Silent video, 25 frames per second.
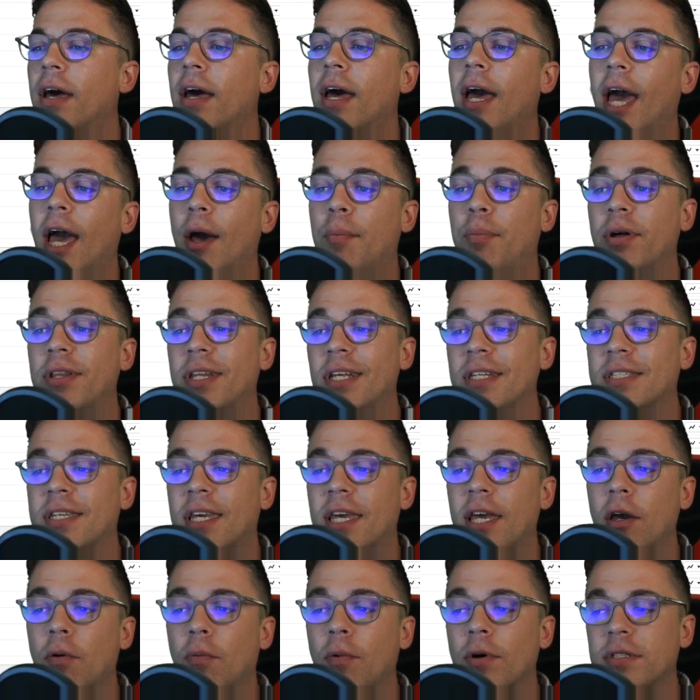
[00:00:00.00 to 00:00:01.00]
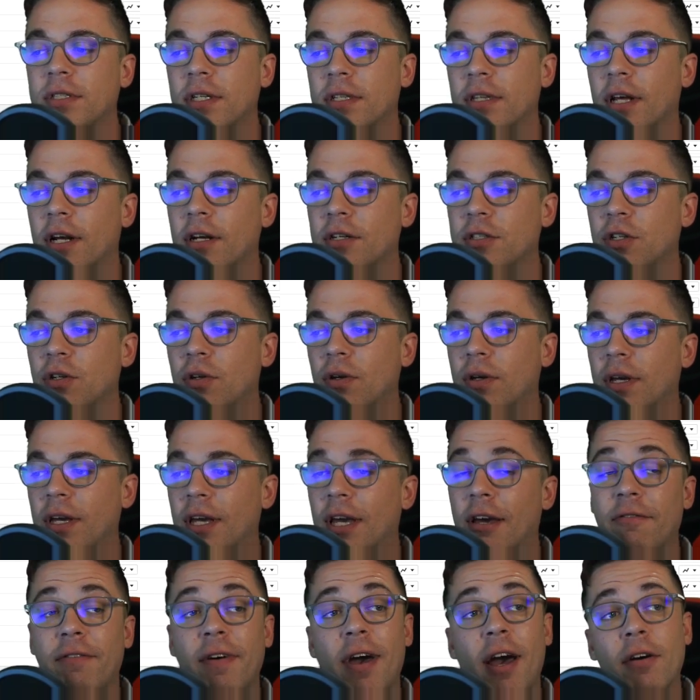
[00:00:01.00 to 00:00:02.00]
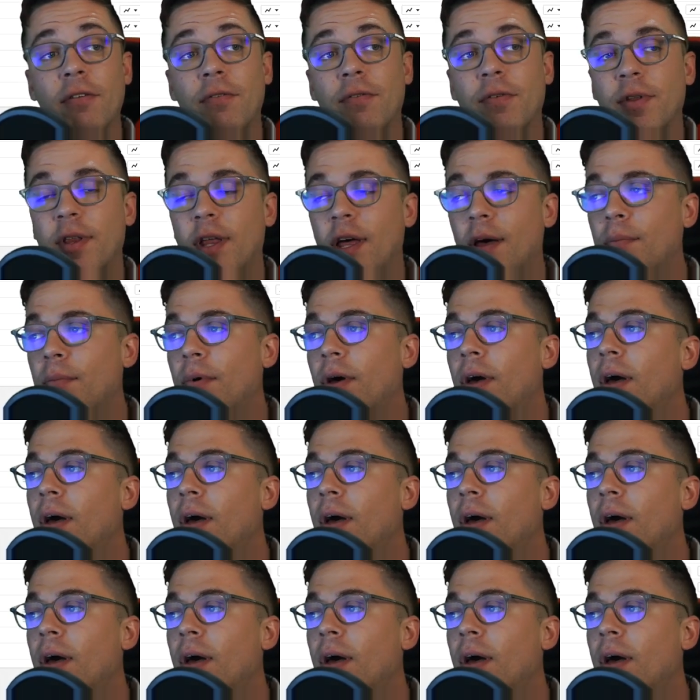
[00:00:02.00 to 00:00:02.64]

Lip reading: and put these keywords in there so you can get found for them.